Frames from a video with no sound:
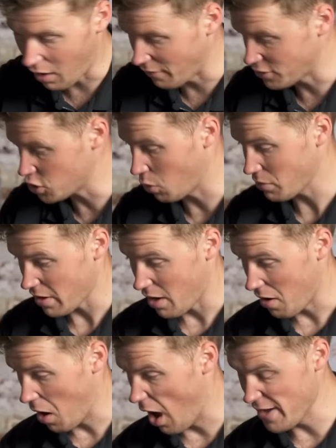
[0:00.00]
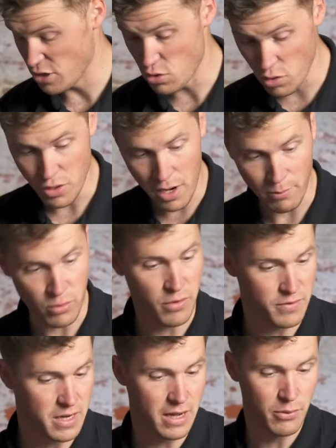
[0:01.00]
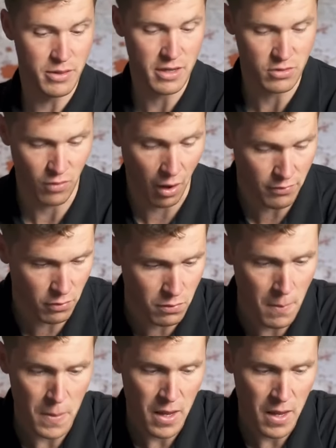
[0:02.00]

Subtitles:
I've shot a good number of deer with this rifle.